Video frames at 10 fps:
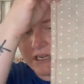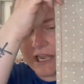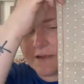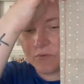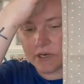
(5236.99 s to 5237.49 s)

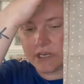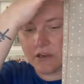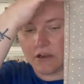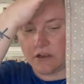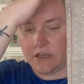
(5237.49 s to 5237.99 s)
I'm working
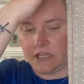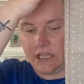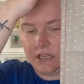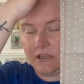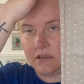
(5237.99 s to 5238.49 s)
on
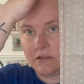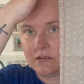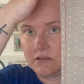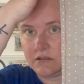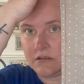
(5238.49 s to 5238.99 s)
the
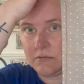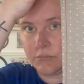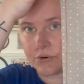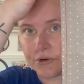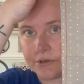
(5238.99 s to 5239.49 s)

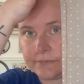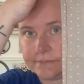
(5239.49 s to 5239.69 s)
border.